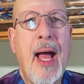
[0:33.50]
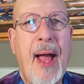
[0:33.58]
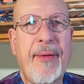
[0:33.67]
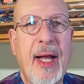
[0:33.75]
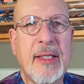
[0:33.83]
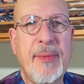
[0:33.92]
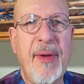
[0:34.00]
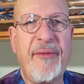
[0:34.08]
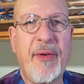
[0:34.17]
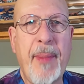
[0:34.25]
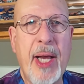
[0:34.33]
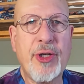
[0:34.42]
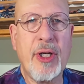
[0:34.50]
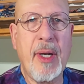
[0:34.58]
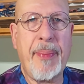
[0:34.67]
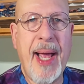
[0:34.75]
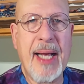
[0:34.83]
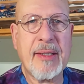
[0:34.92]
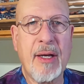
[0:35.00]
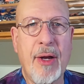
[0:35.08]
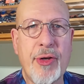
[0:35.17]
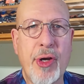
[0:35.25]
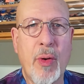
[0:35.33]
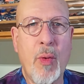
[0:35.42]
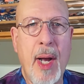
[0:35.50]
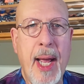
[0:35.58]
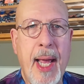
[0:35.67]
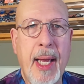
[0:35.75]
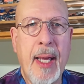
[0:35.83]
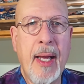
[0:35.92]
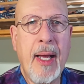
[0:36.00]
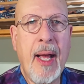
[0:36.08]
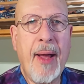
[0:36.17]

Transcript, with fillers: I've got some information to pass on your way.